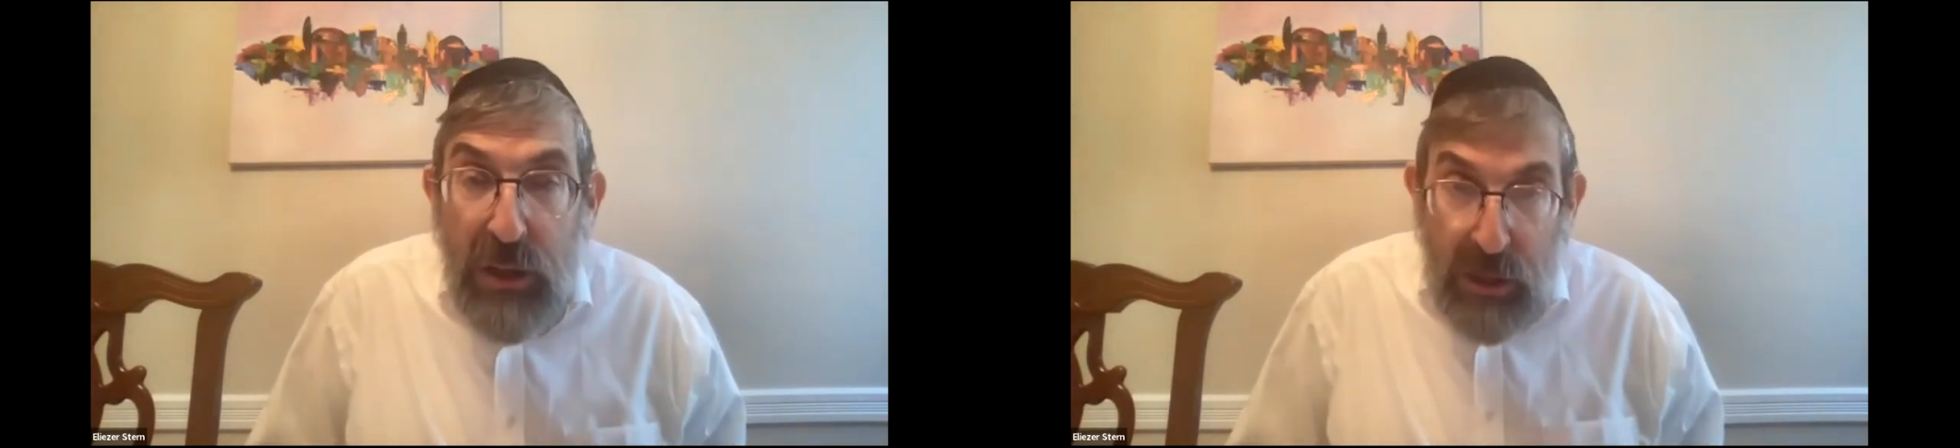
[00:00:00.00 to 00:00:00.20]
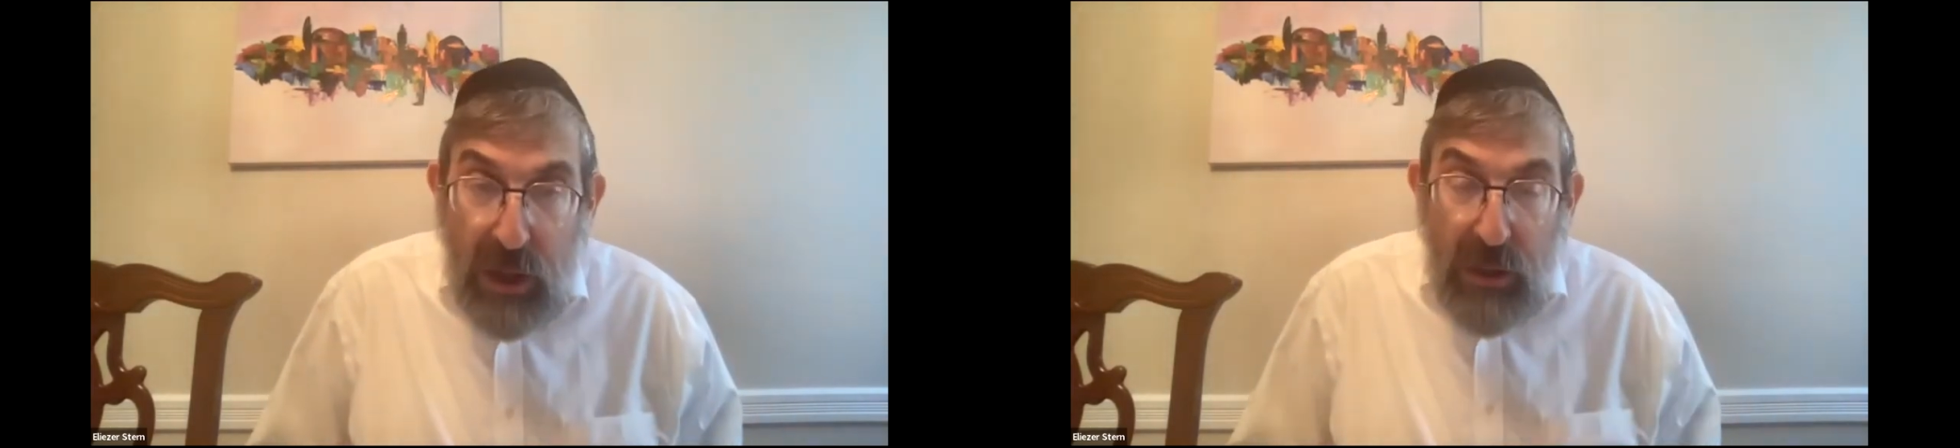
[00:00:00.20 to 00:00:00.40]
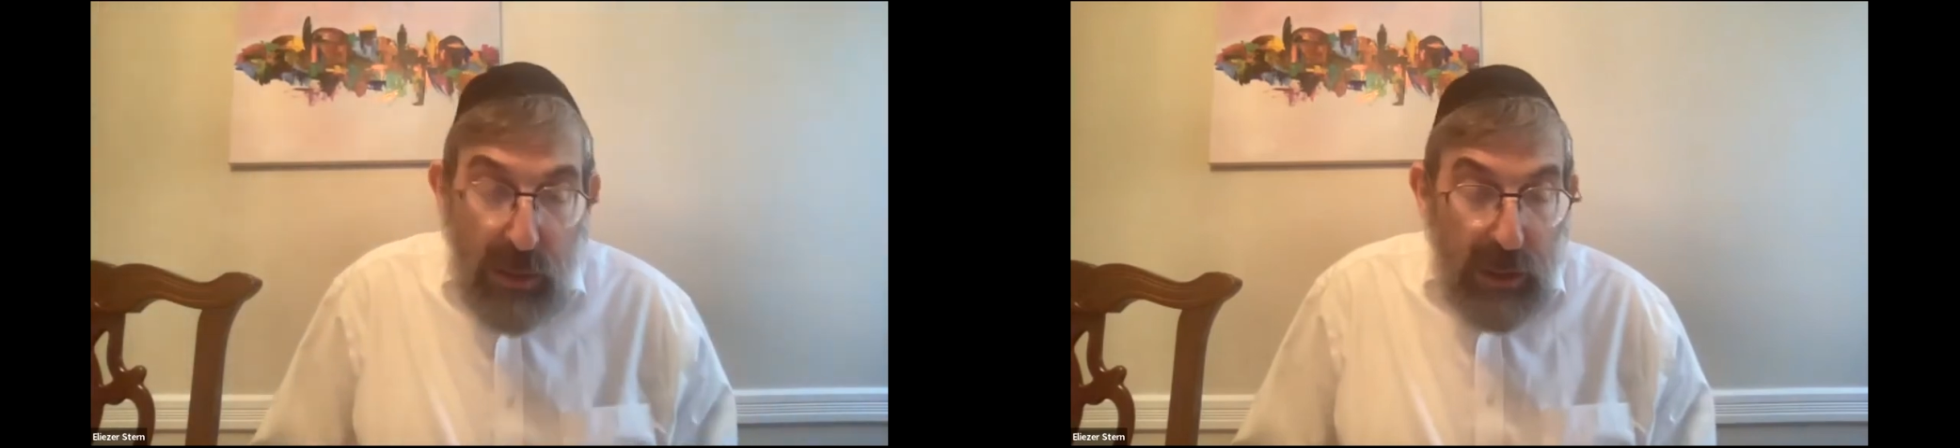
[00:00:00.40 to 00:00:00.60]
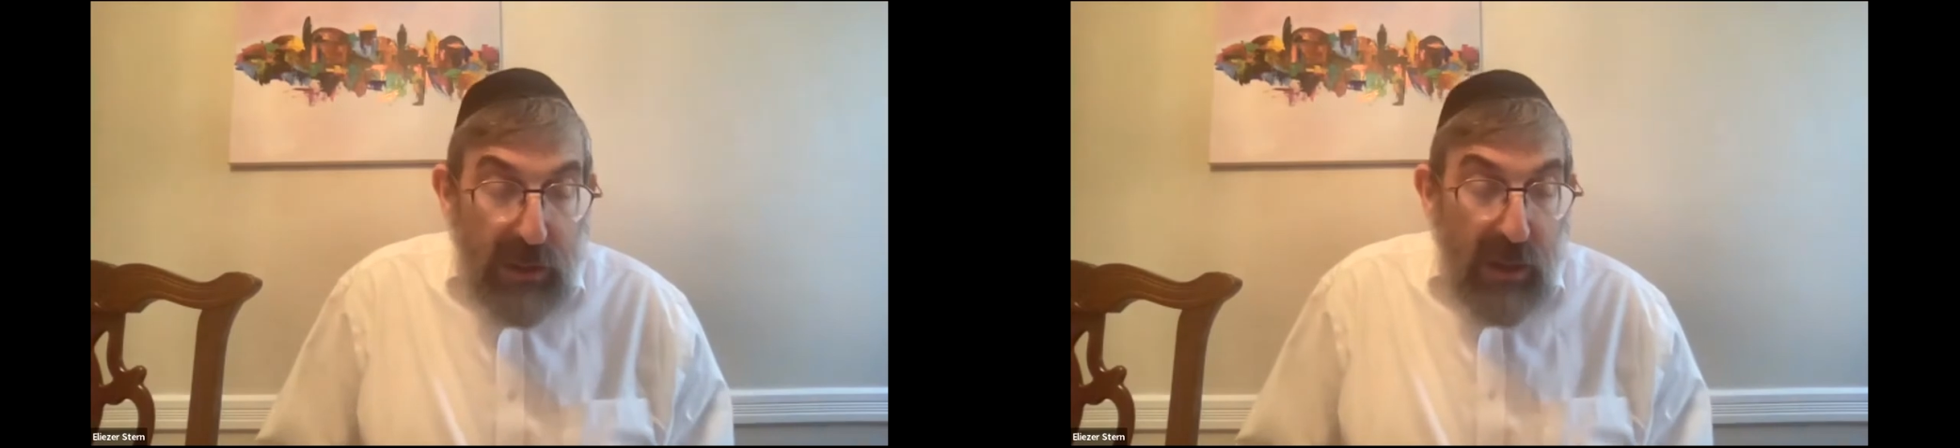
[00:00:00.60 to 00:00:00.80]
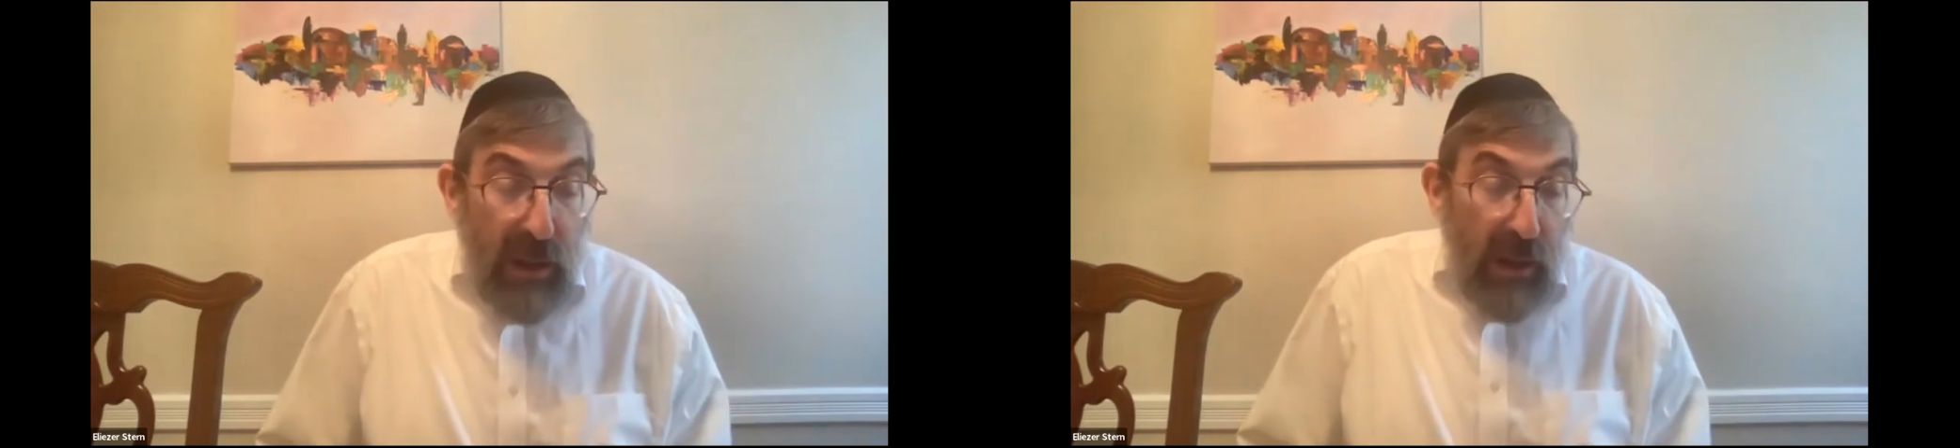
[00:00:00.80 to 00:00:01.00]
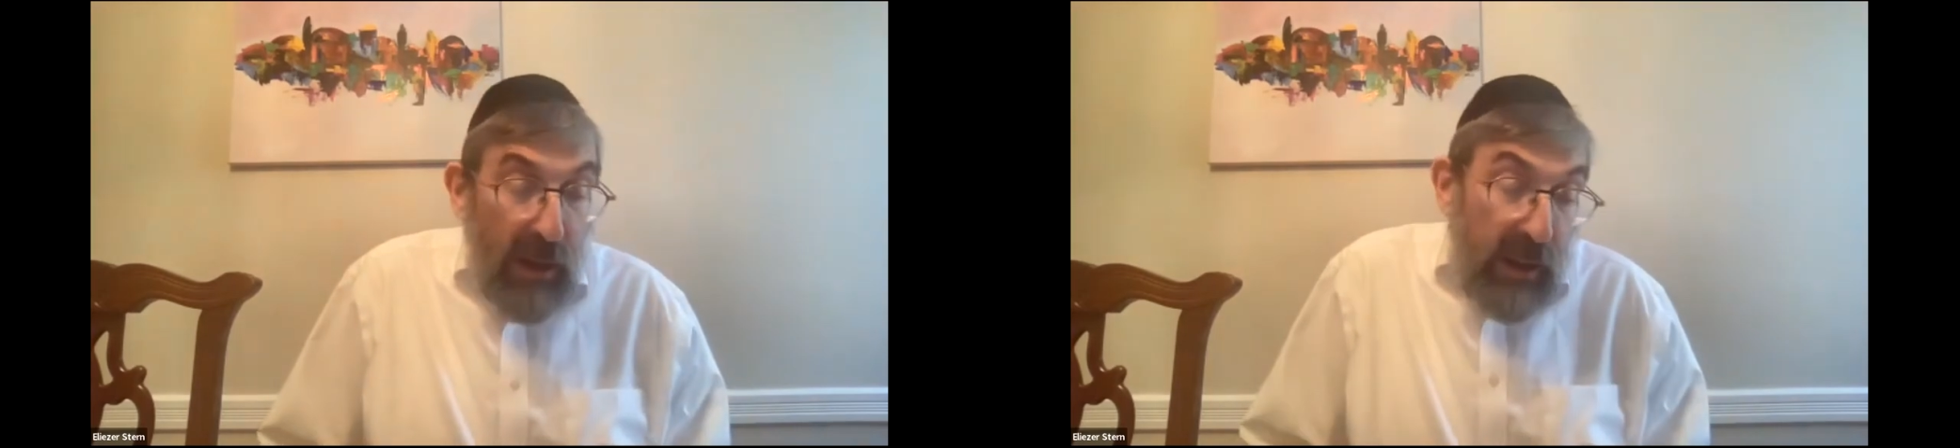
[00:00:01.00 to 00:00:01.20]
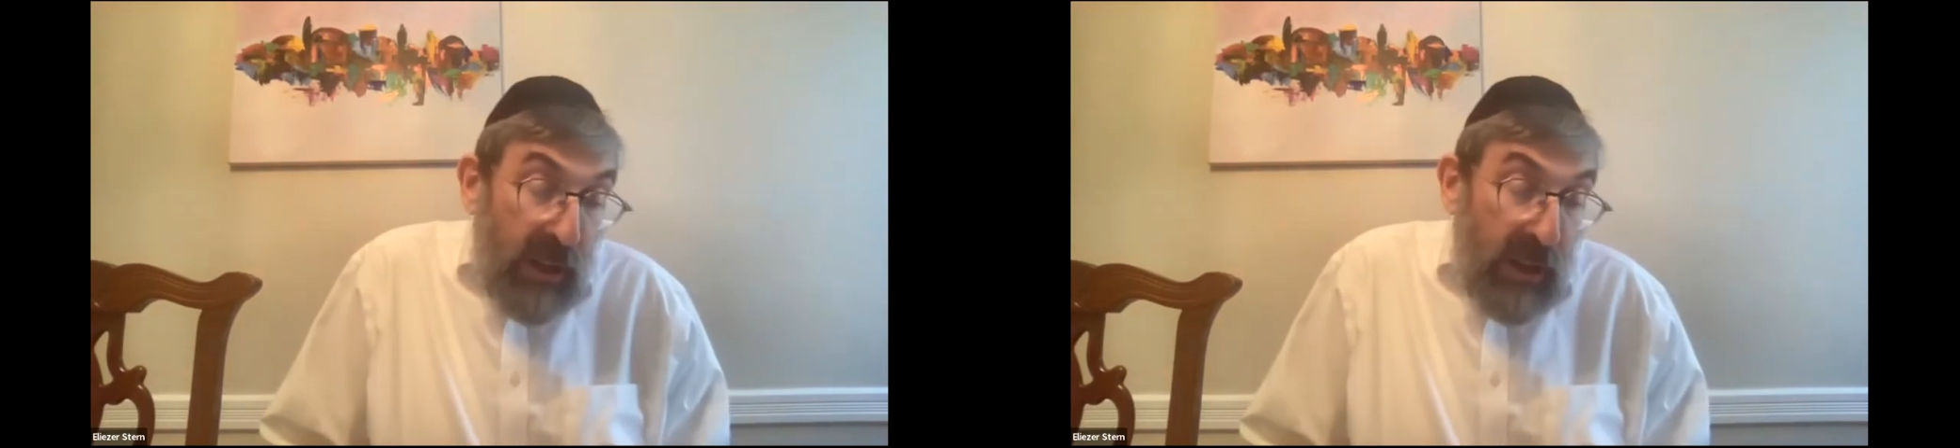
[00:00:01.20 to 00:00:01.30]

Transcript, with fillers: In other words, he